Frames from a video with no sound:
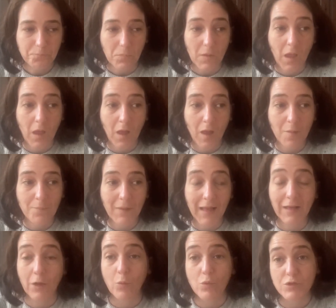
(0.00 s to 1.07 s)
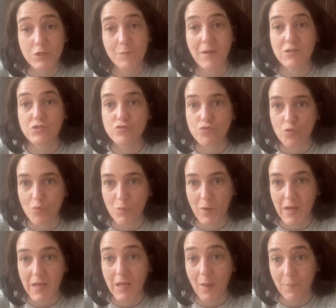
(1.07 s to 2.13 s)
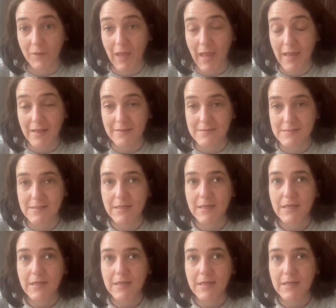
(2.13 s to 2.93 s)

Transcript: And I also made strawberry cupcakes,